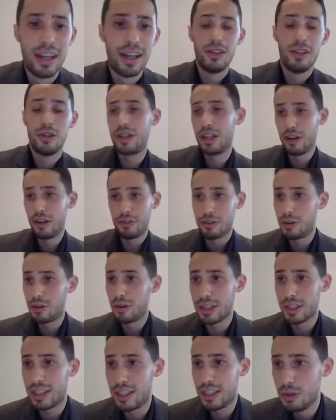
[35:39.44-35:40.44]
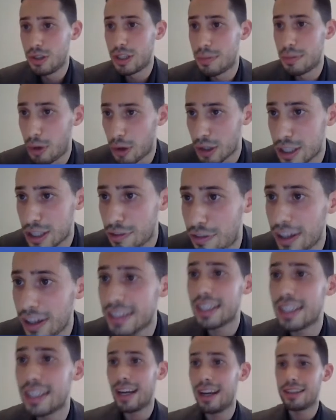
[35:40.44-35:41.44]
You can, of course, use more
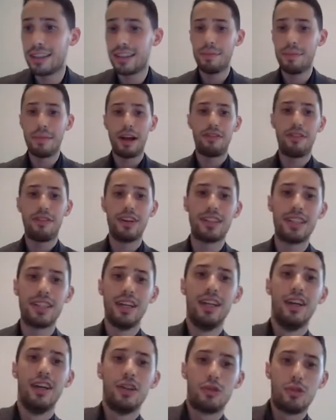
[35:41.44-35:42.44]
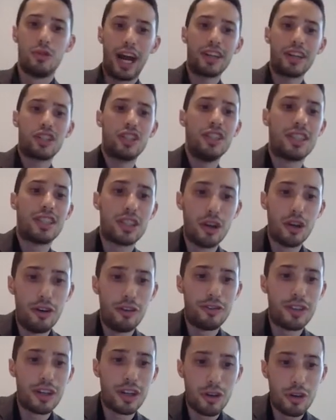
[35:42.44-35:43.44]
sophisticated methods to actually
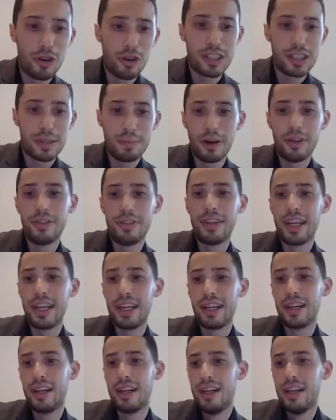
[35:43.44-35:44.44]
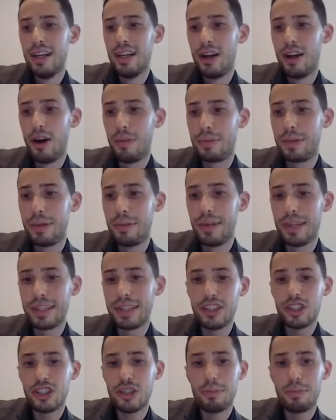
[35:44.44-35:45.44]
solve the corresponding
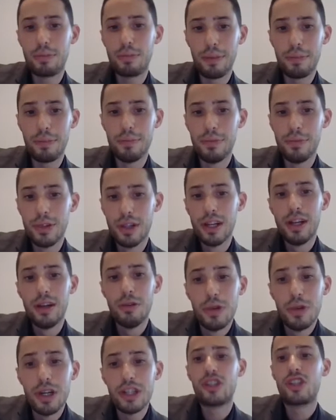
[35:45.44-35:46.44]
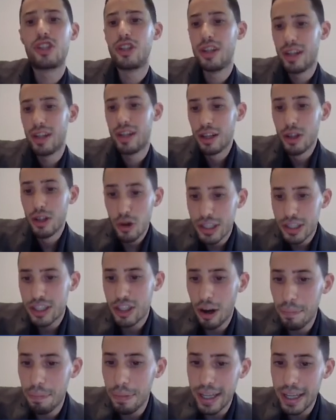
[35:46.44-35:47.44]
optimization problem, which looks
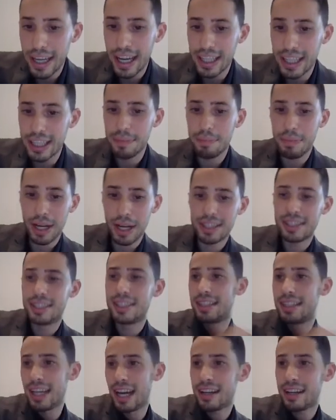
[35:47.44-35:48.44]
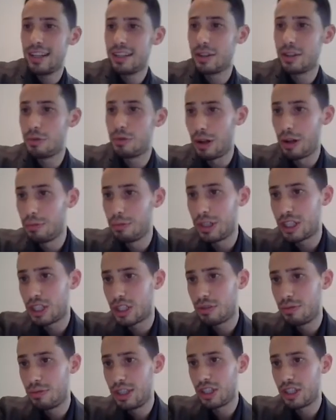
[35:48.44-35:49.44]
complicated, but is exactly the one
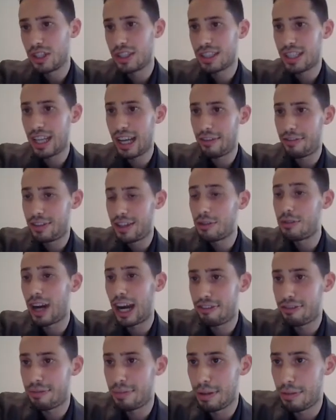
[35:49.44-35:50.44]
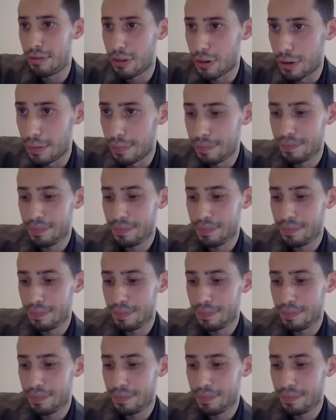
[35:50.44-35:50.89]
which we just have derived before.